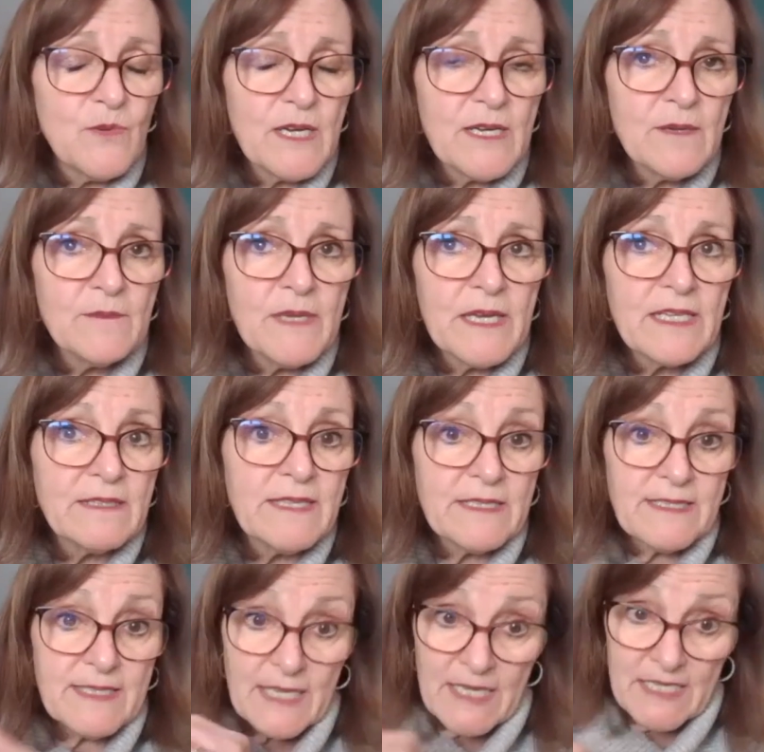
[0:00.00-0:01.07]
and
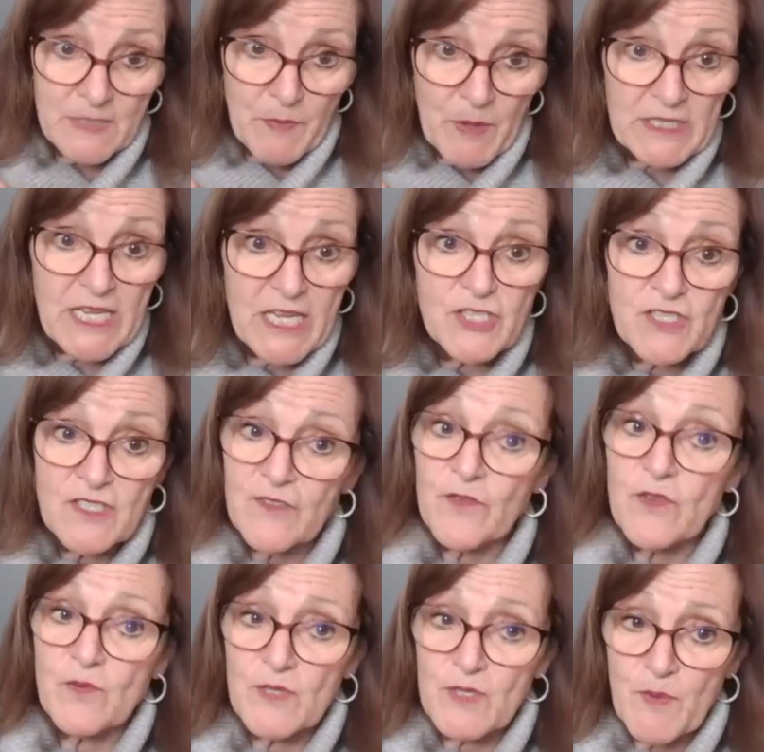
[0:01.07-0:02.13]
set expectations for
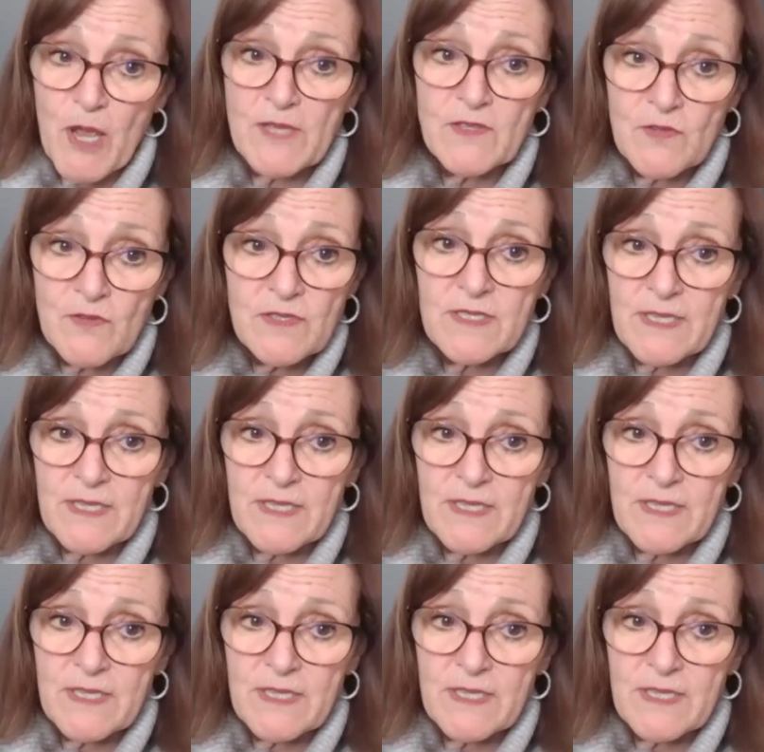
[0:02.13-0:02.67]
those sponsors.